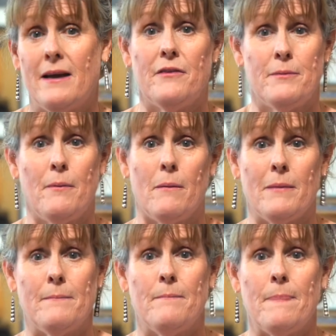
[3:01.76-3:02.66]
health
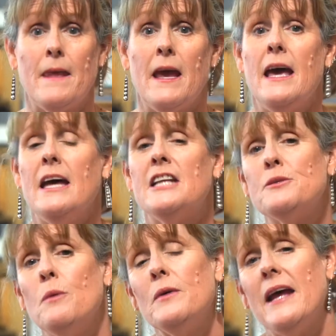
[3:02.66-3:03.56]
department. And so what would